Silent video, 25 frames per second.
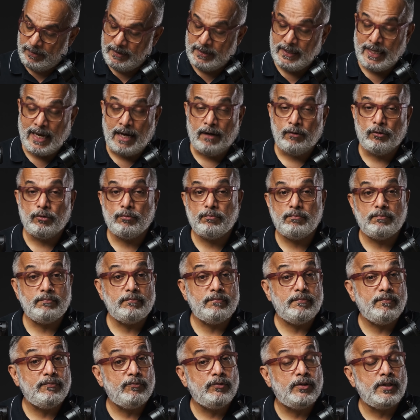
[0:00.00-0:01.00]
Now,
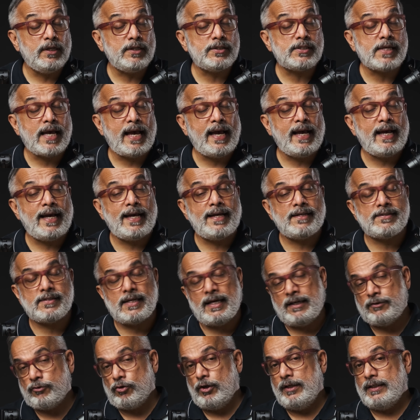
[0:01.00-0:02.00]
this has
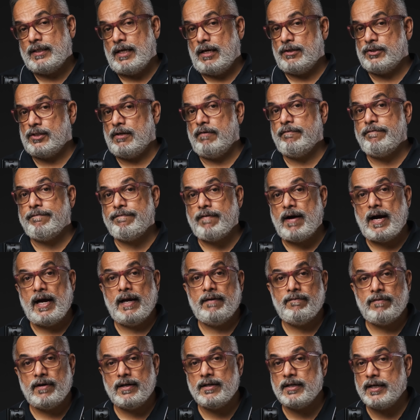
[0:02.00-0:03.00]
a
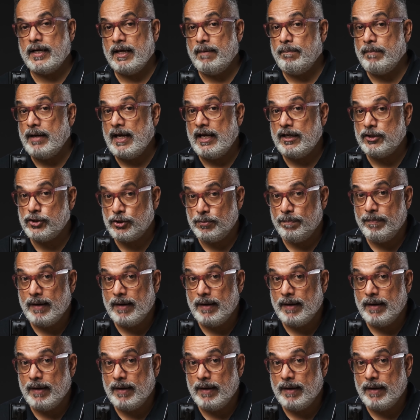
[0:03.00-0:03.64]
3500 mAh